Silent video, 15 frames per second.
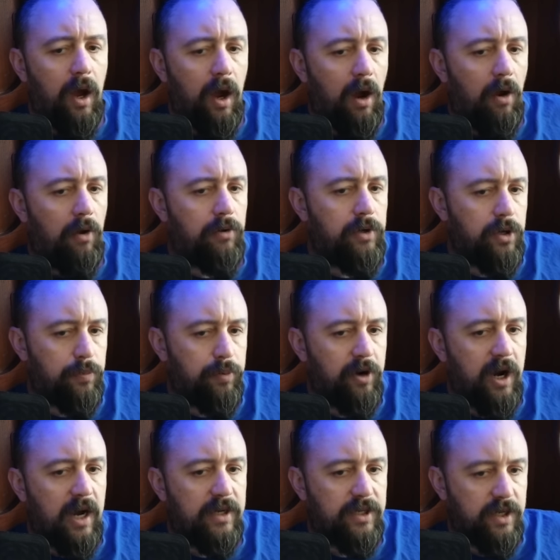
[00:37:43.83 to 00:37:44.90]
all your
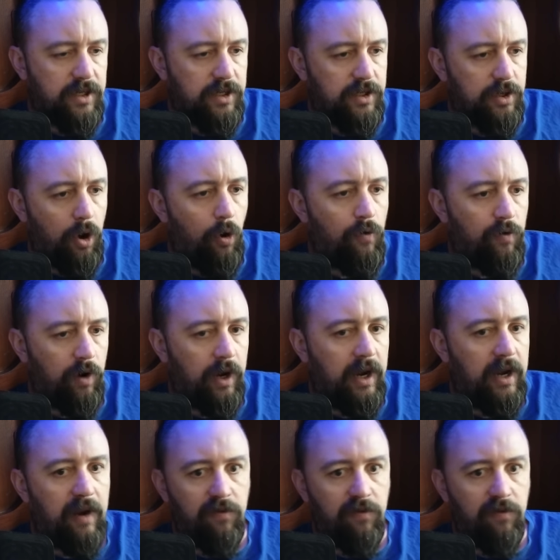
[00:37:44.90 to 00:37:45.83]
processes over again.